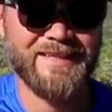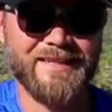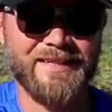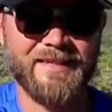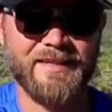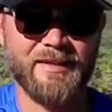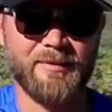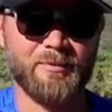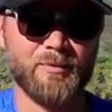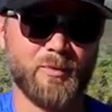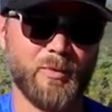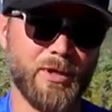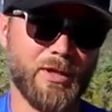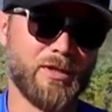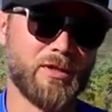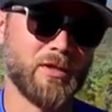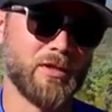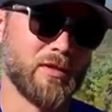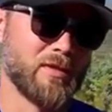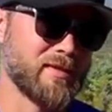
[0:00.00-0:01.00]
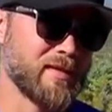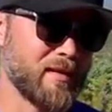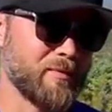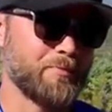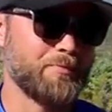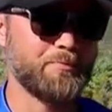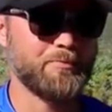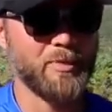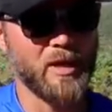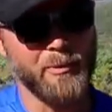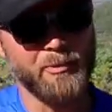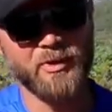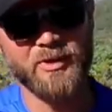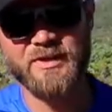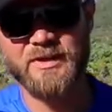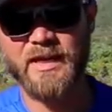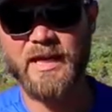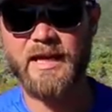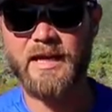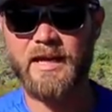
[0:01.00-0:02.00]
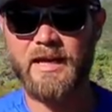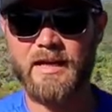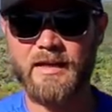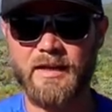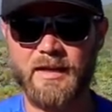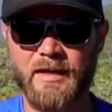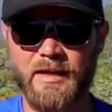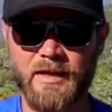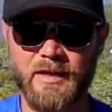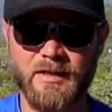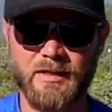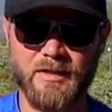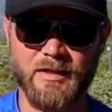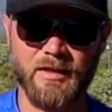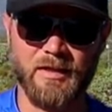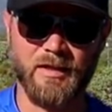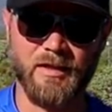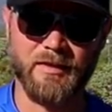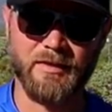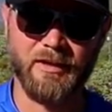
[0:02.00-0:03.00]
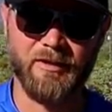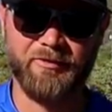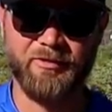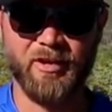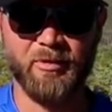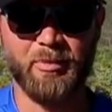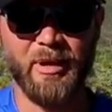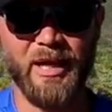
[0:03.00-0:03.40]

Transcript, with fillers: system, which uh, some people say that uh, it's they feel